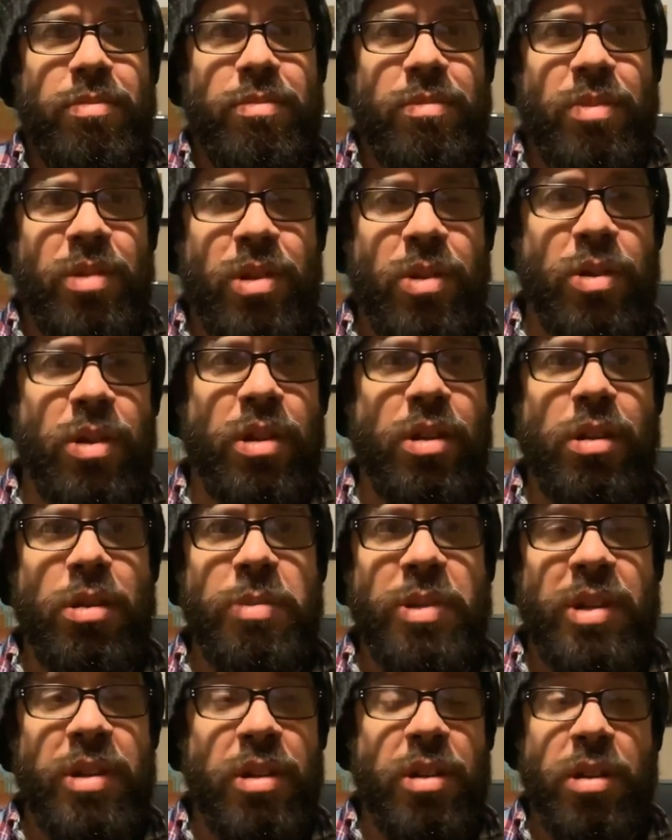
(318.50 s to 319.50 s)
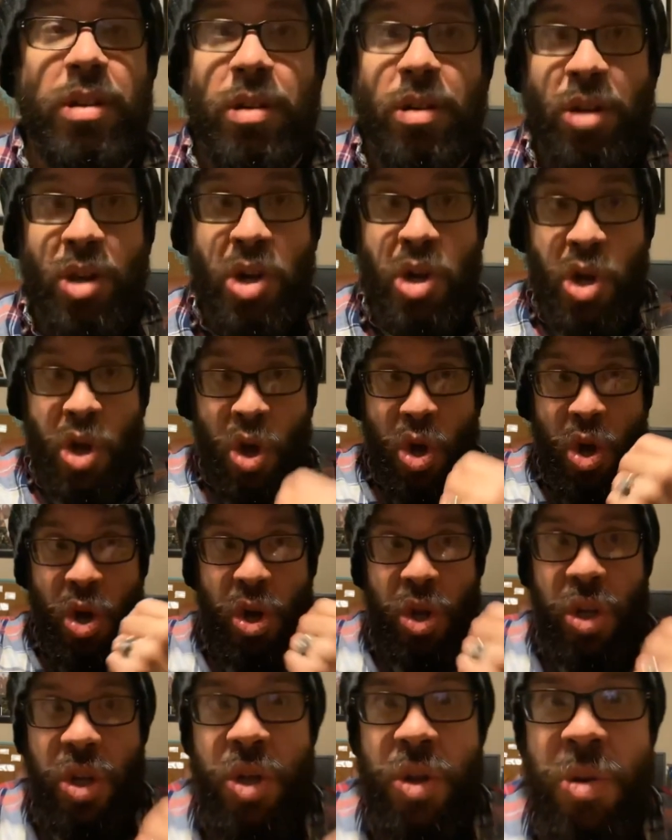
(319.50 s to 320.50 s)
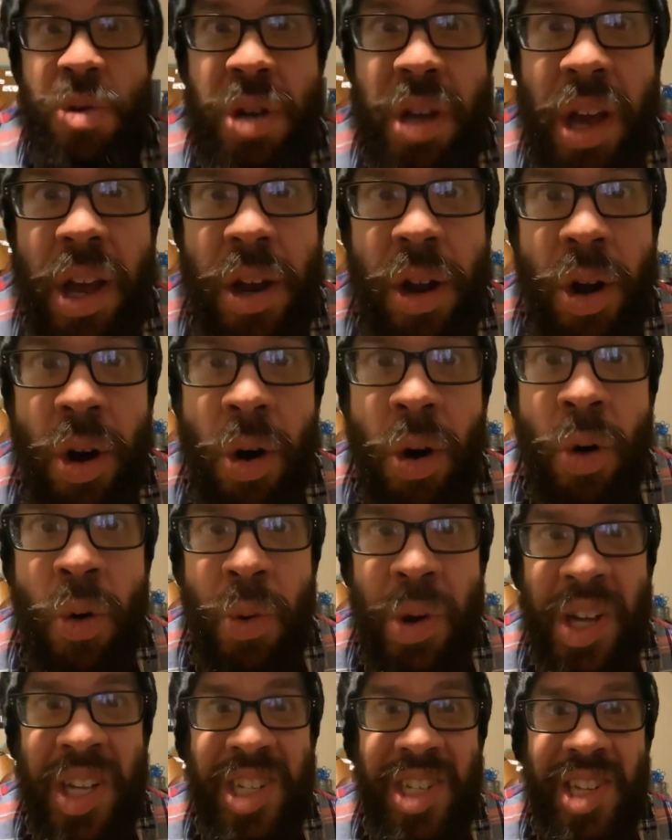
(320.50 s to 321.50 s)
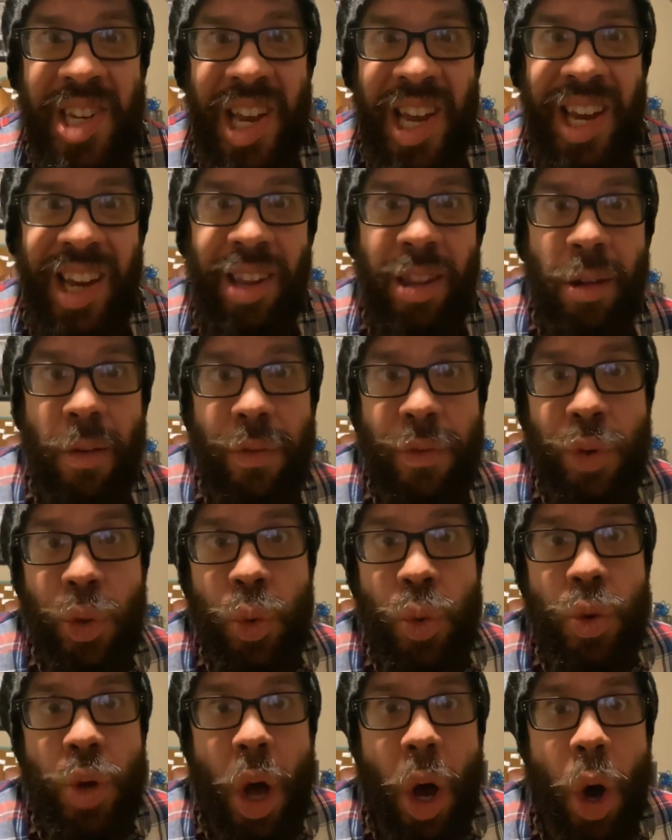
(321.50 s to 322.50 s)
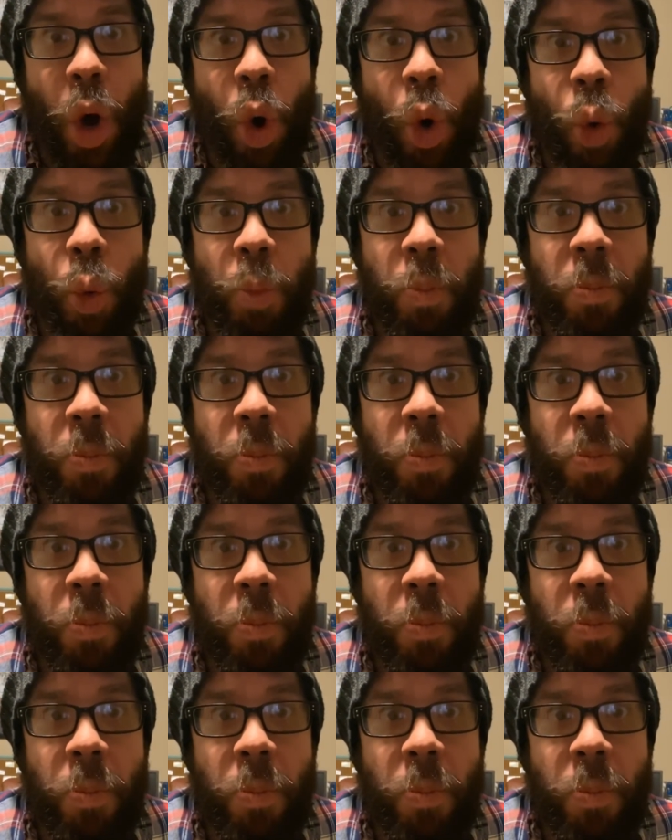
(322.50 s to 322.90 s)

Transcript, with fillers: You eat a little bit here. You can always take the food home.